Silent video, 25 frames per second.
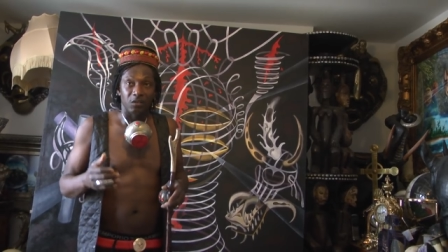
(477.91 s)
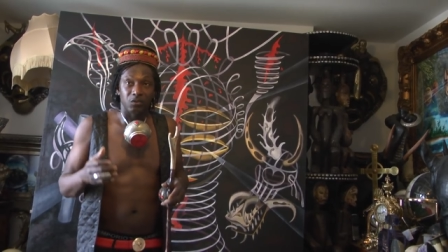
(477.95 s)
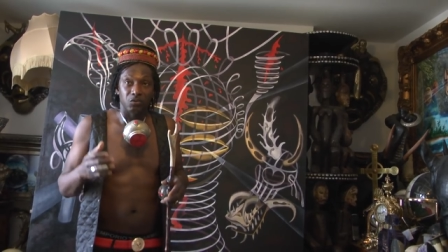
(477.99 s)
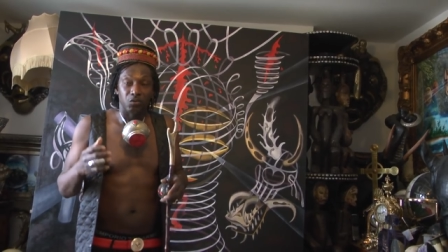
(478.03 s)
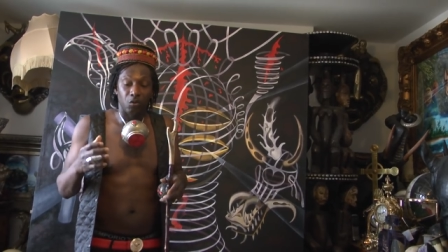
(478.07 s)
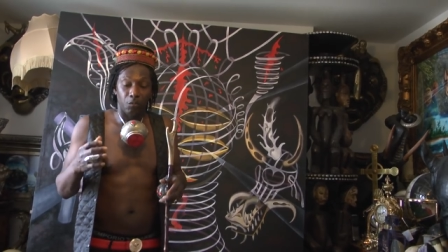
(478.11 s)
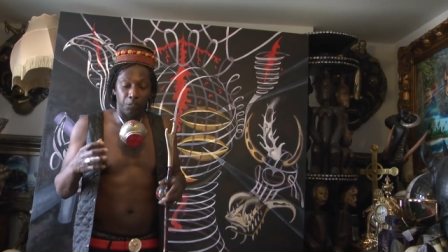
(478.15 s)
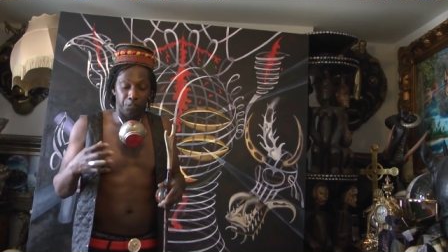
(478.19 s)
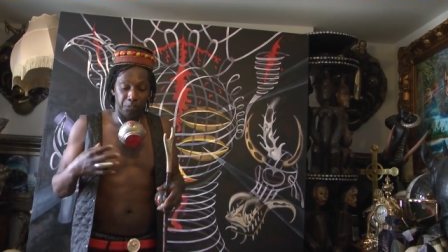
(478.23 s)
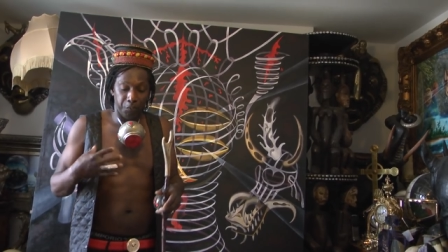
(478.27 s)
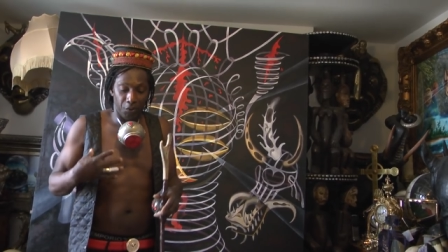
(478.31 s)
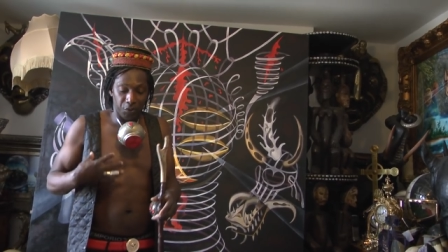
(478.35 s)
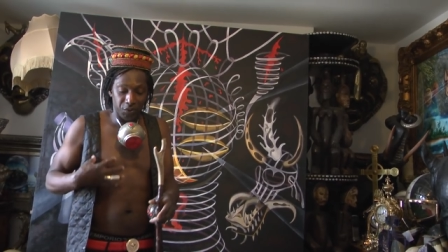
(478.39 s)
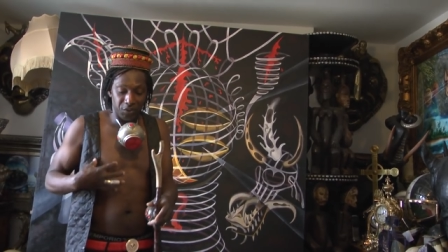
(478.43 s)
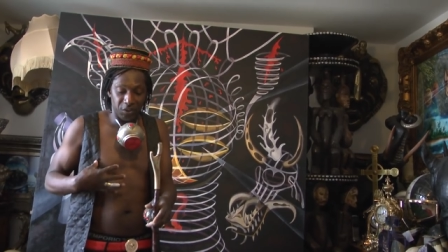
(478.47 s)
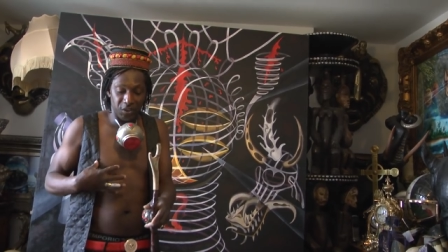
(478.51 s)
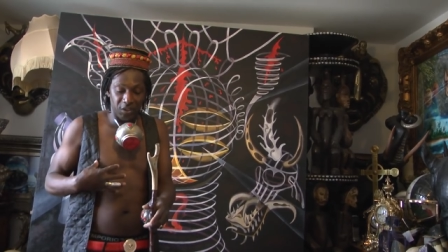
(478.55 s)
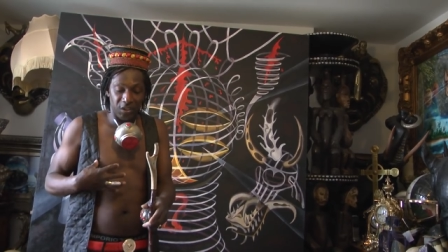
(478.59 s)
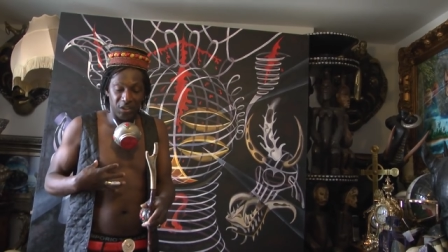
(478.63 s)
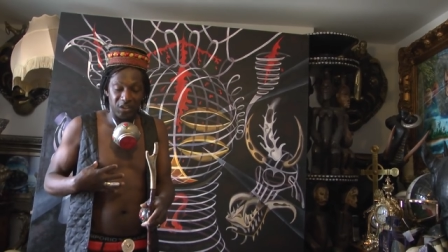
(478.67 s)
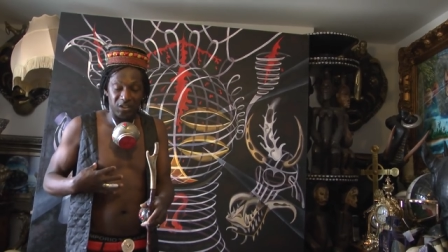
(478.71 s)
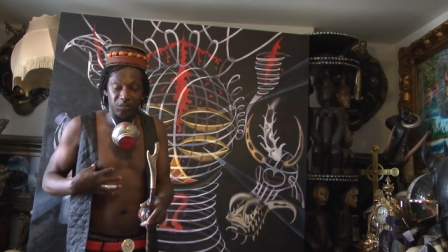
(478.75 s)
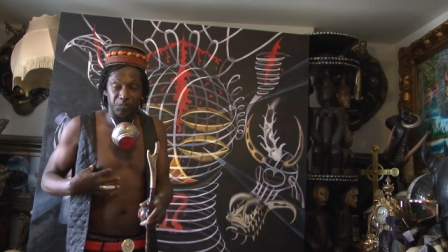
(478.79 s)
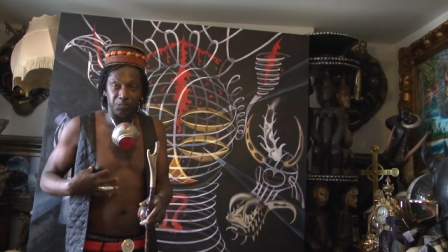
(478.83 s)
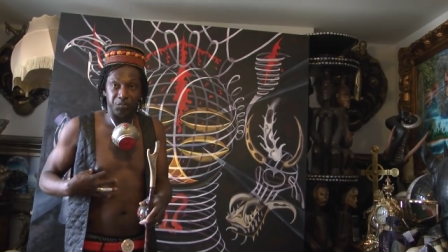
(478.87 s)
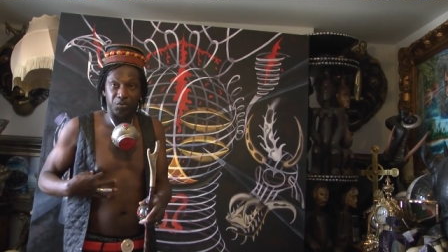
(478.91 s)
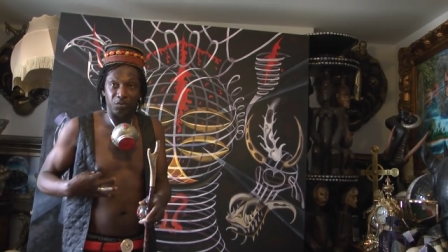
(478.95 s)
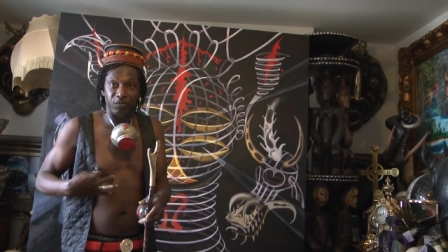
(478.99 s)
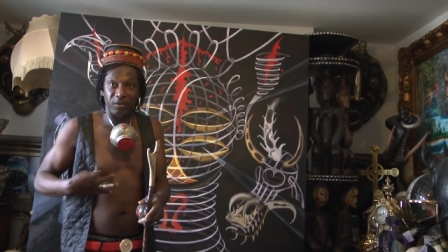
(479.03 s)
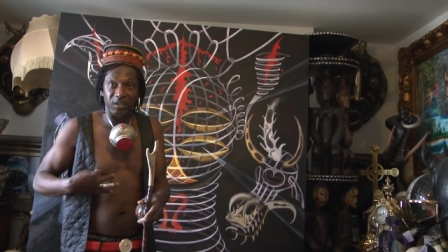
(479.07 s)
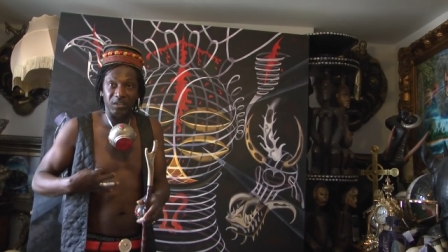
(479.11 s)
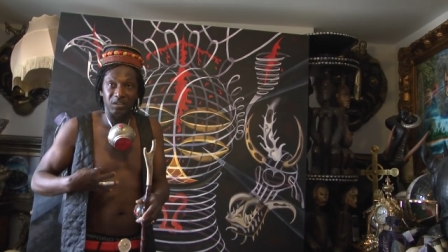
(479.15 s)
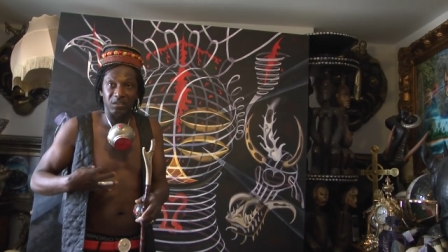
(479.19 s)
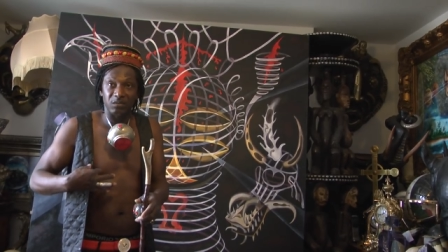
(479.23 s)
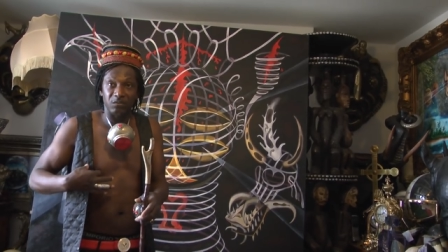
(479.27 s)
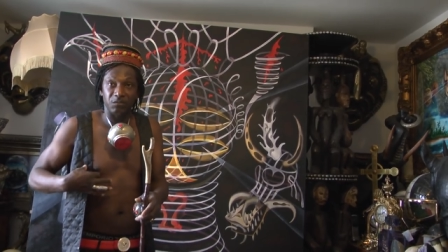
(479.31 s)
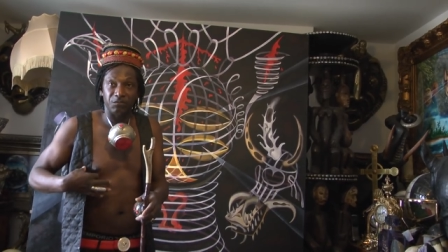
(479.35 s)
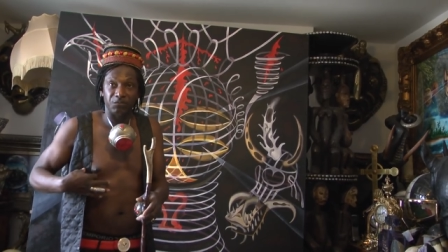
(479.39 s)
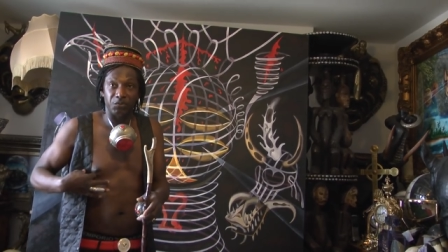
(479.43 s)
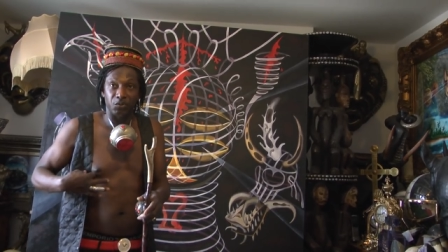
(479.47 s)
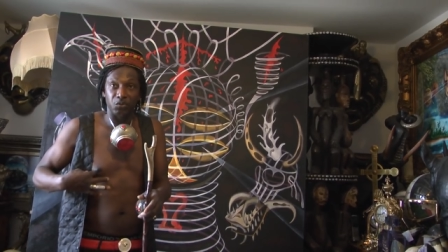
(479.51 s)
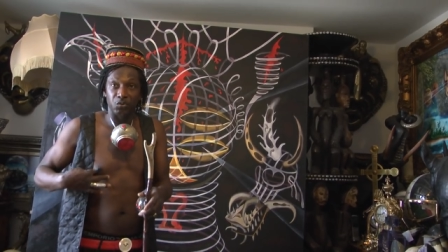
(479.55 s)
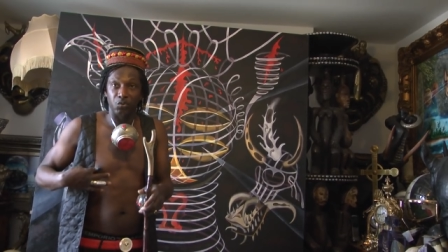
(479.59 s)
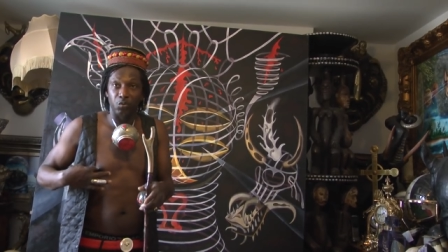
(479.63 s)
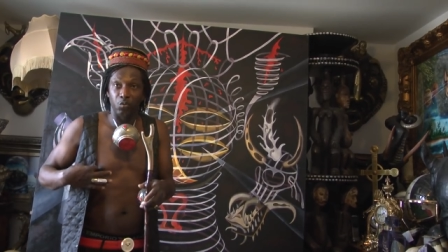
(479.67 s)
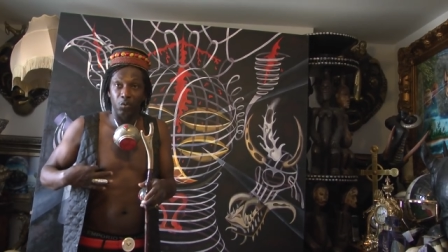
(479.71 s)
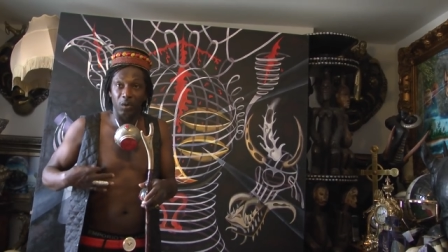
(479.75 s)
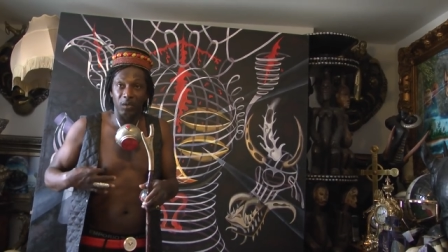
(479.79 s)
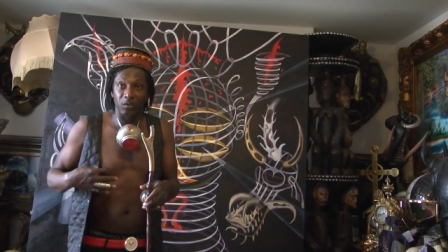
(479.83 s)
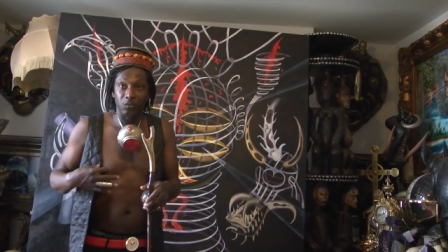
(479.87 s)
The body is providing for
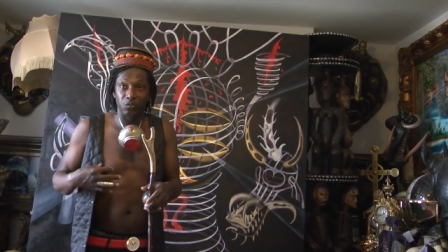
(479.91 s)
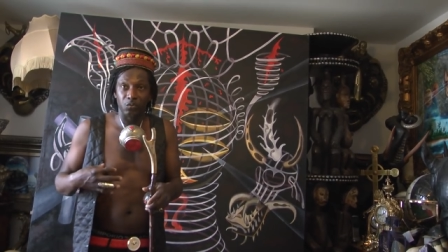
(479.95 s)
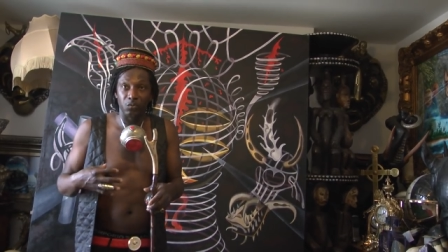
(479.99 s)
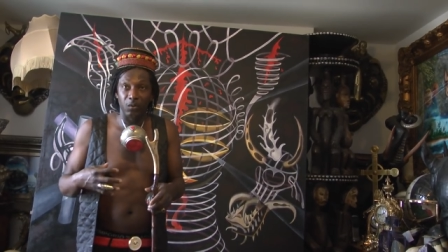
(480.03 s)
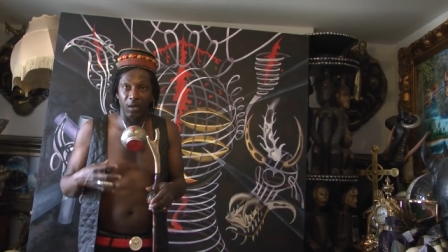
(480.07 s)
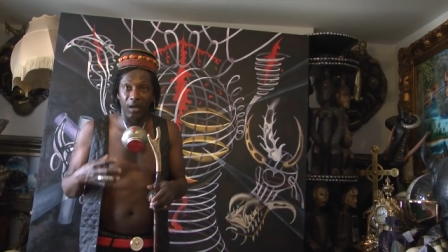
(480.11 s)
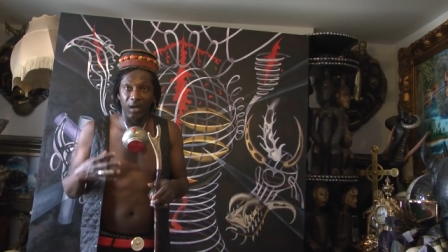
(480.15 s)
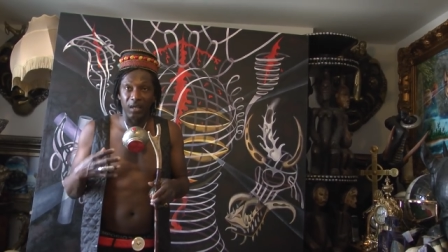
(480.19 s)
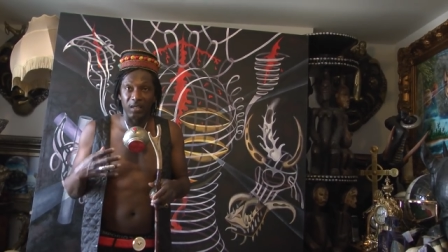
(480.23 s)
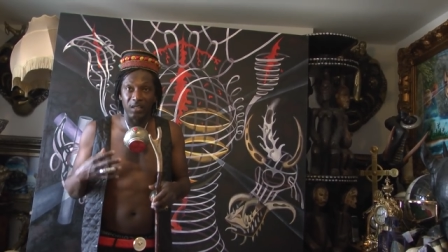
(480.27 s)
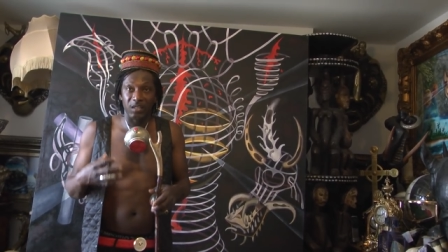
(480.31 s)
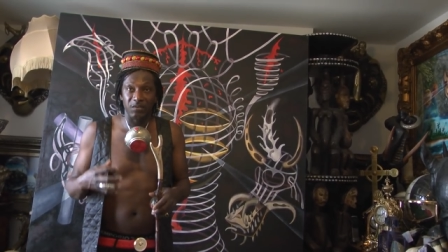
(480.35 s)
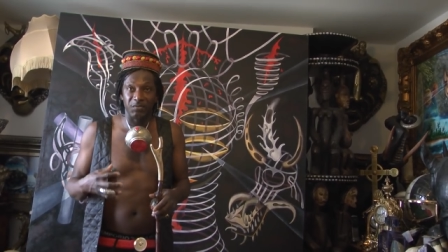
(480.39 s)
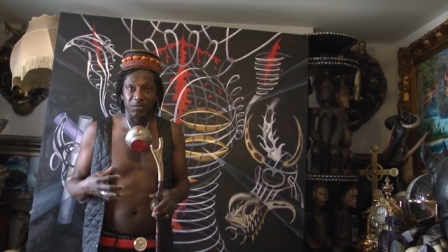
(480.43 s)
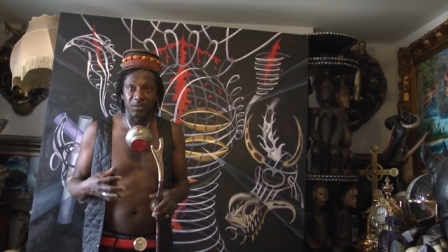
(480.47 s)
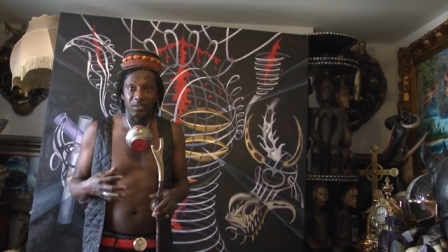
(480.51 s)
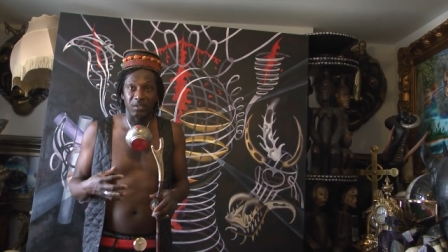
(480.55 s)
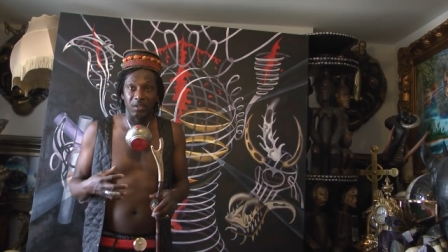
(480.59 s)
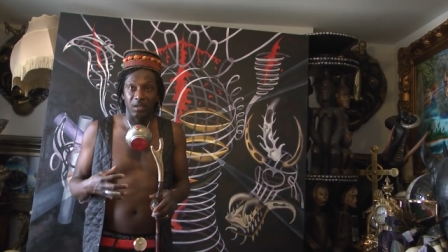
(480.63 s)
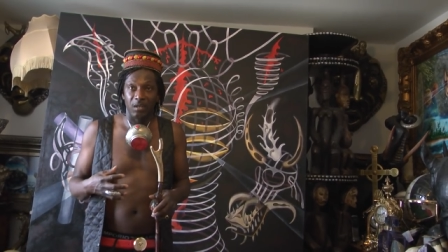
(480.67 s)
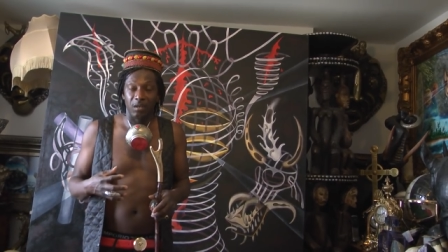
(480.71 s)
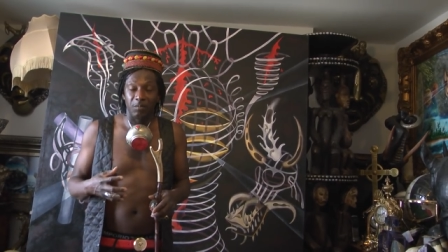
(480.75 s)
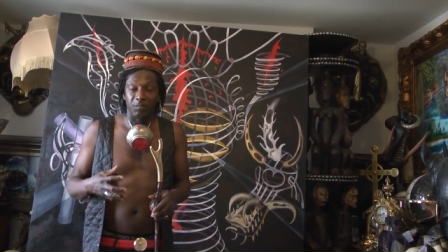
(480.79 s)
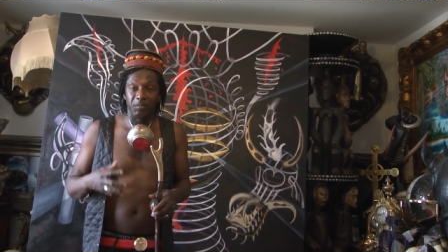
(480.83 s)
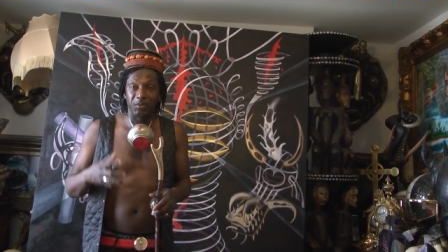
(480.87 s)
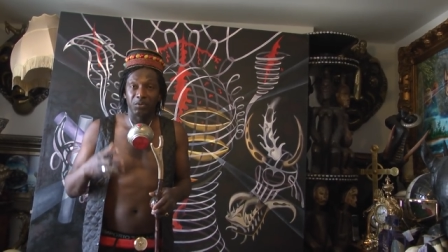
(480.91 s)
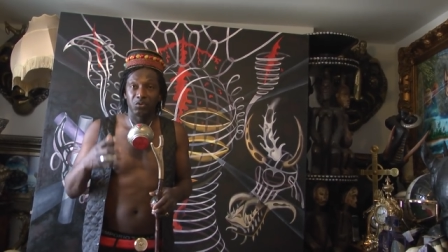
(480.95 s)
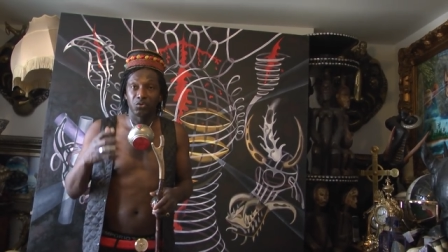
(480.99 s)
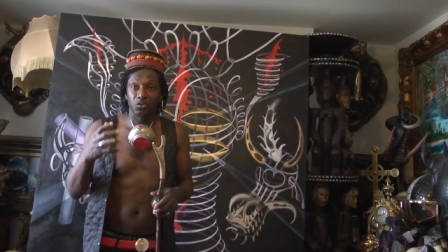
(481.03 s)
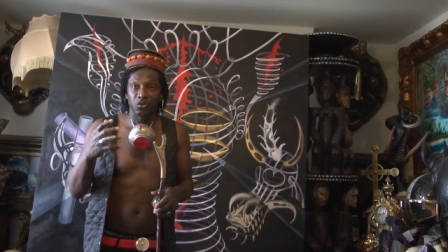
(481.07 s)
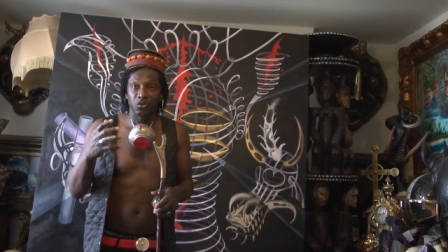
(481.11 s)
the one who are living, but